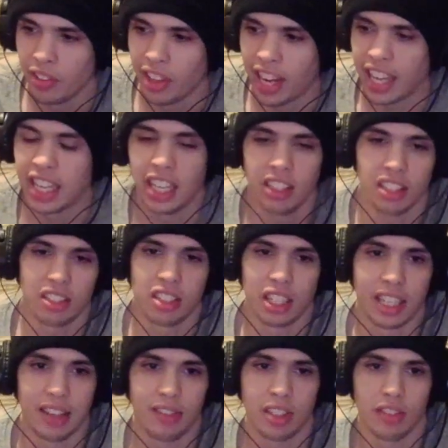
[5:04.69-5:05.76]
They like cut the
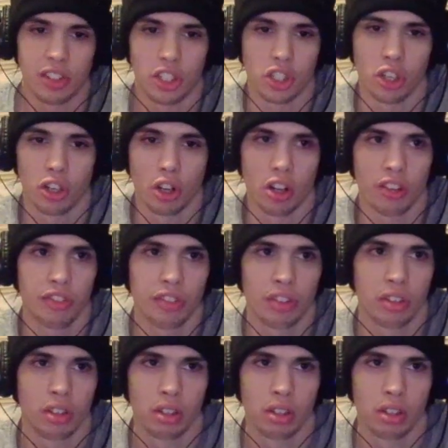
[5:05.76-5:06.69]
sleeves of his shirt off.